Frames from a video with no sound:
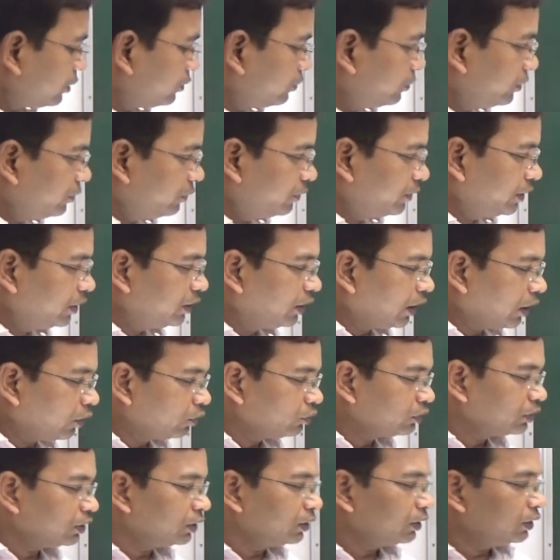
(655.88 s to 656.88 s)

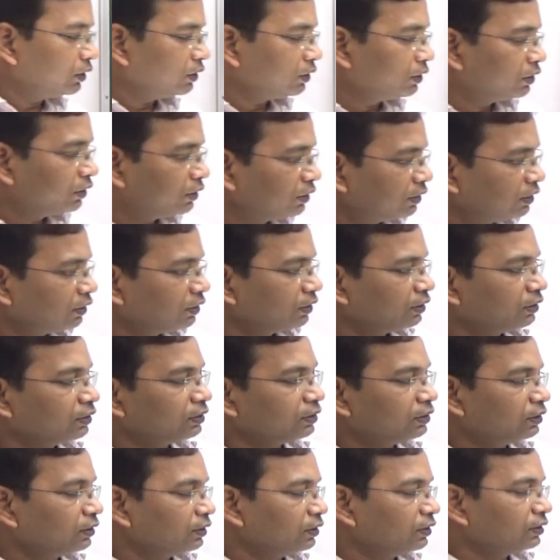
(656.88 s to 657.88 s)
50,000,
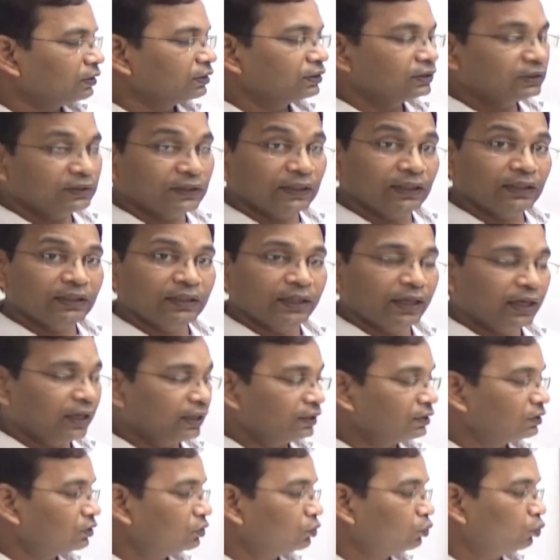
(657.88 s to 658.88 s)
C
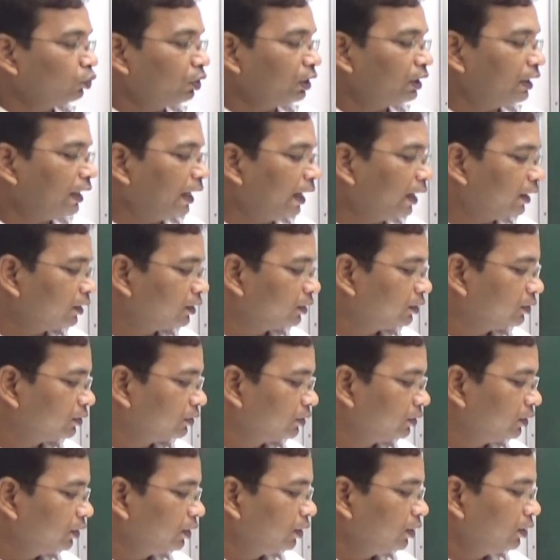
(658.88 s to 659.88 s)
dash 1 lakh,
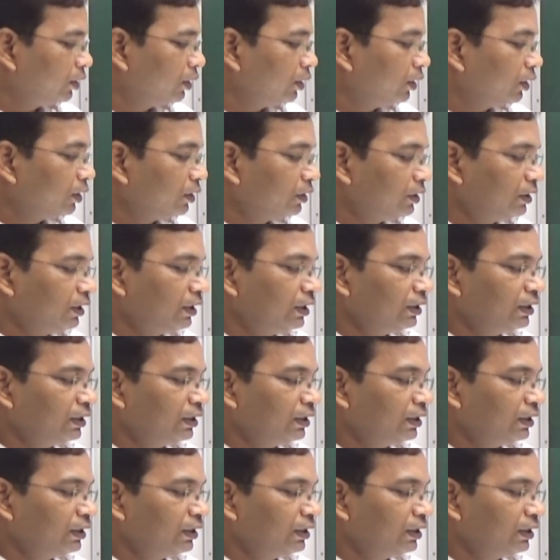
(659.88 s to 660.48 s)
D